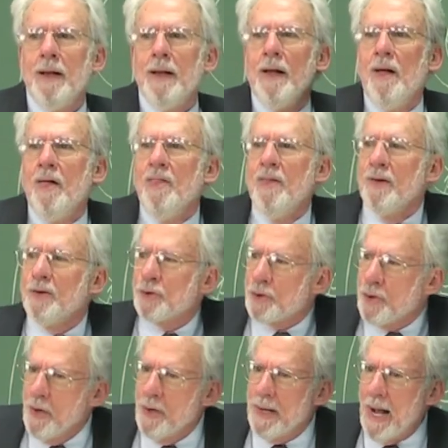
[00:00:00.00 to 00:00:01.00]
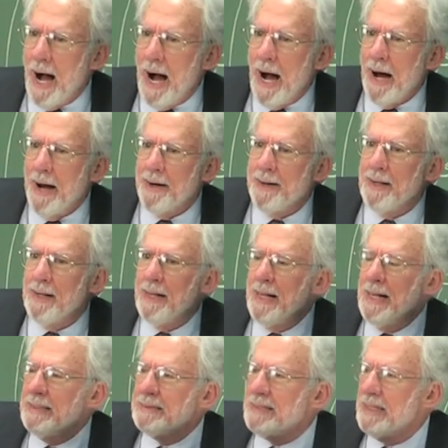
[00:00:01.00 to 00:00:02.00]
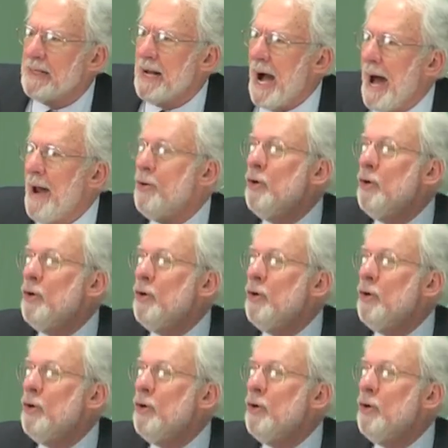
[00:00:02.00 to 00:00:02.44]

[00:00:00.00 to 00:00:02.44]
The true God is the God who